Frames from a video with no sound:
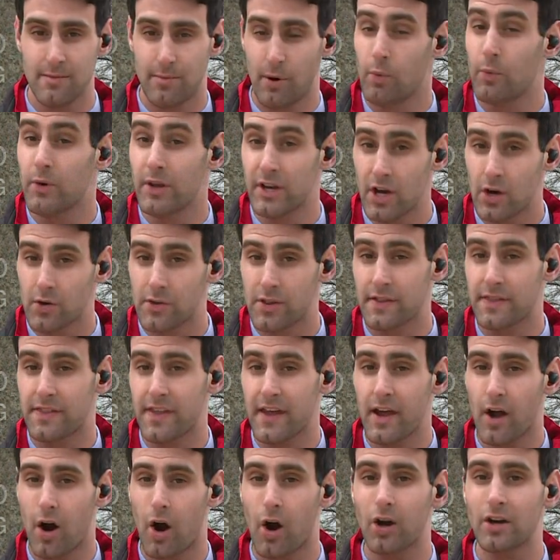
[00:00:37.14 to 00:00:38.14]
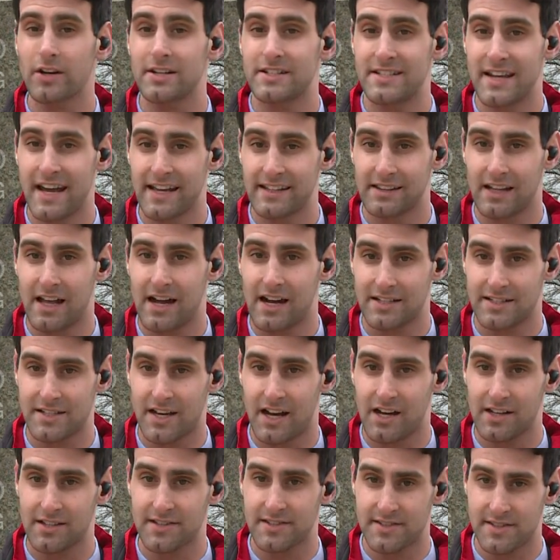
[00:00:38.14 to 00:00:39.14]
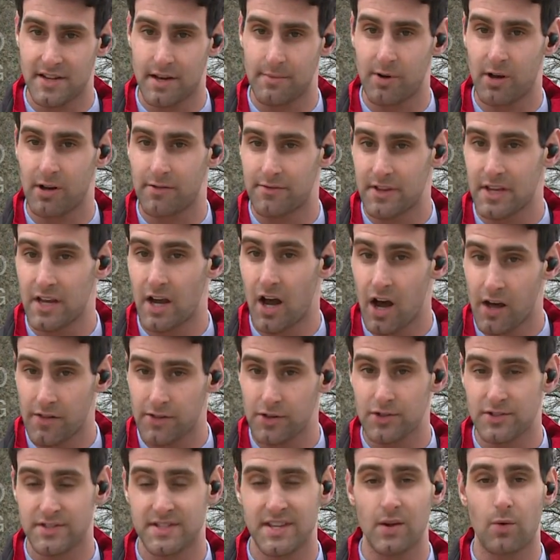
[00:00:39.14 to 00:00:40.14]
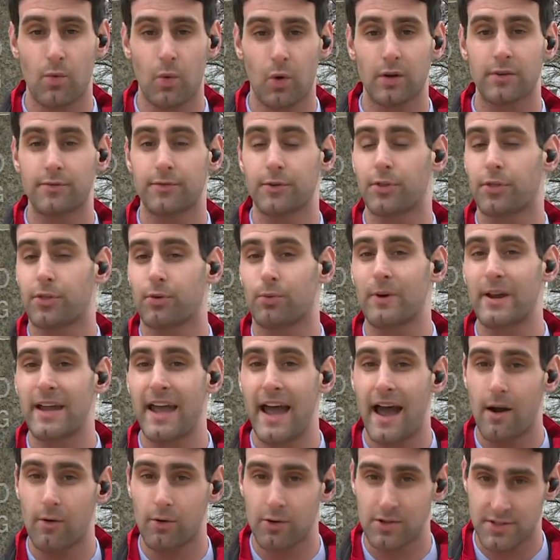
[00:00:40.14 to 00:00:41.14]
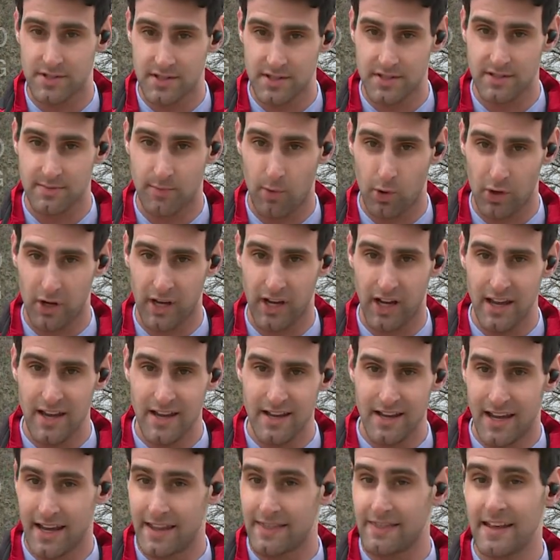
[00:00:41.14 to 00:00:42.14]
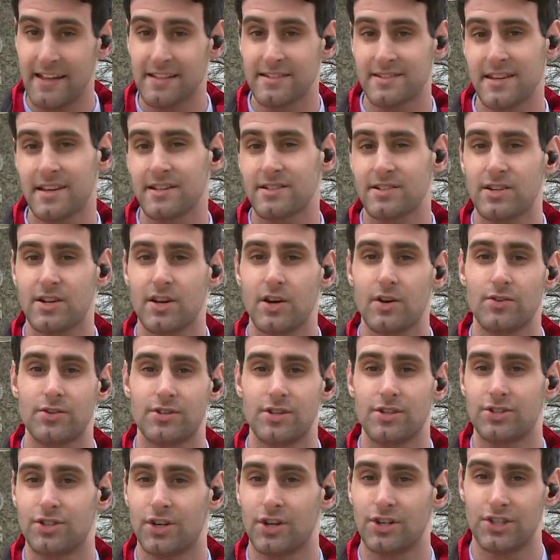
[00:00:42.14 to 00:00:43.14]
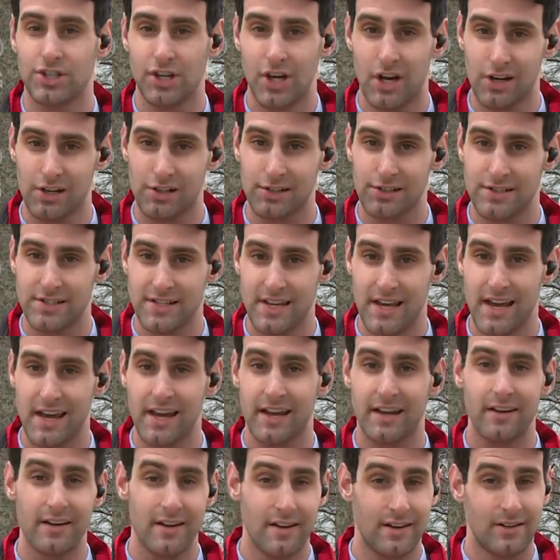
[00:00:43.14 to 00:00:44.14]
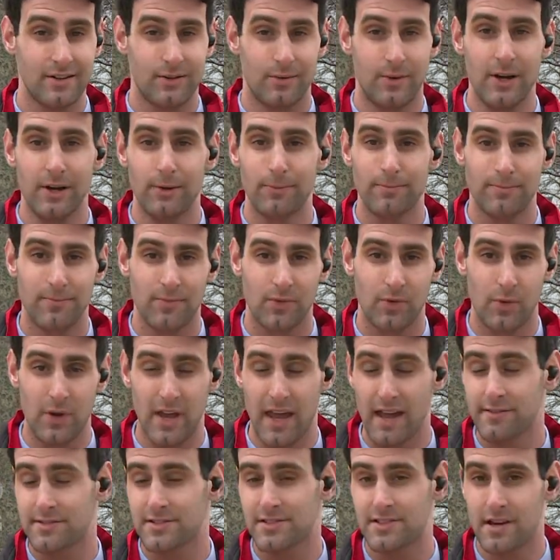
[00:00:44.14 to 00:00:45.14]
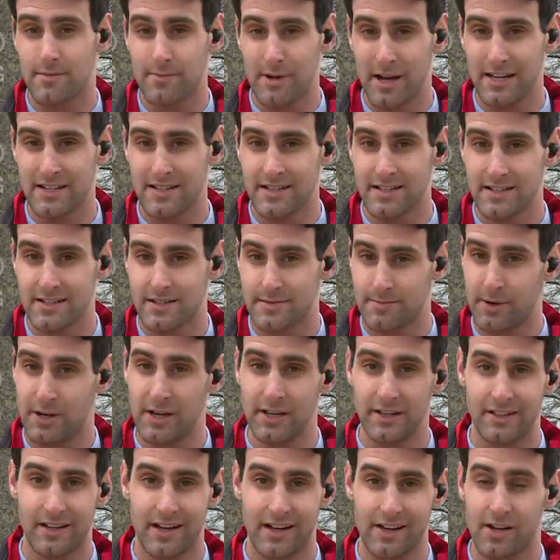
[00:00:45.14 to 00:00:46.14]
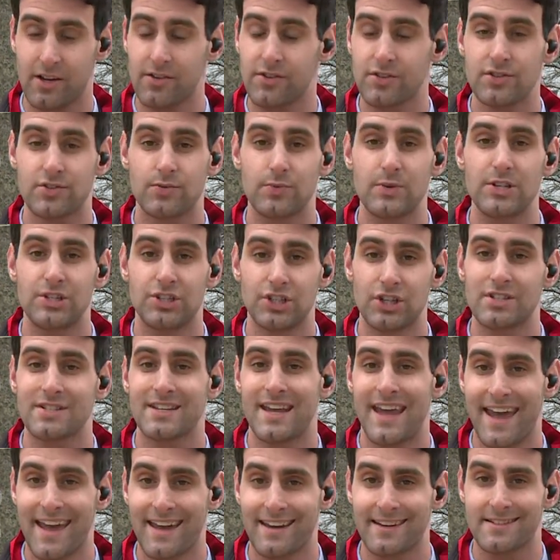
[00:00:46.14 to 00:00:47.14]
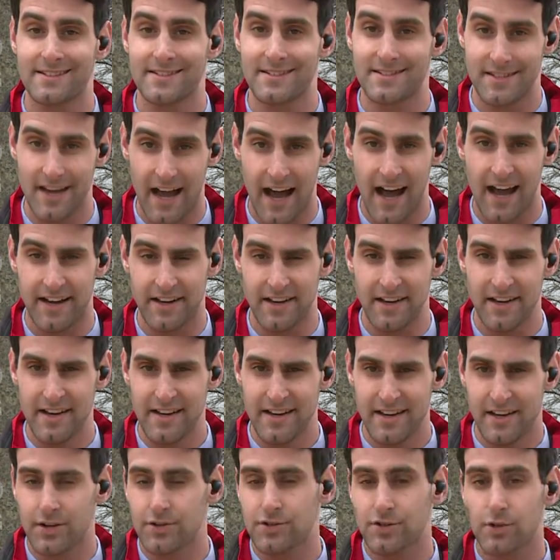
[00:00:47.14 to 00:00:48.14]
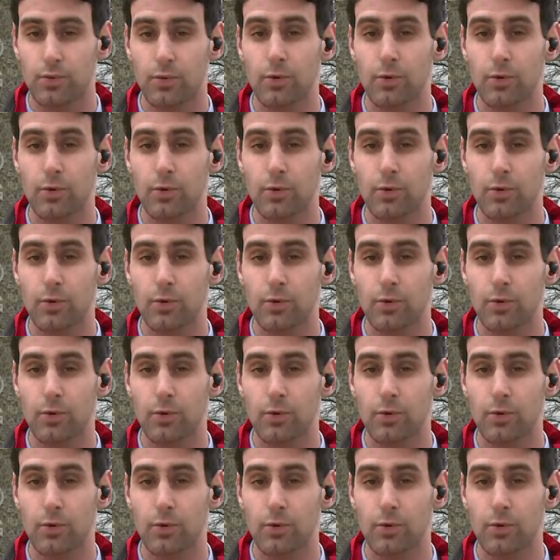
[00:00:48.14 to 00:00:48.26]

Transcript: but we know that they are deadlocked on some of the others. They worked for three hours this morning and then sent a note to Judge Jonker saying, well, we have some ideas, but on others we just can't decide. Here's a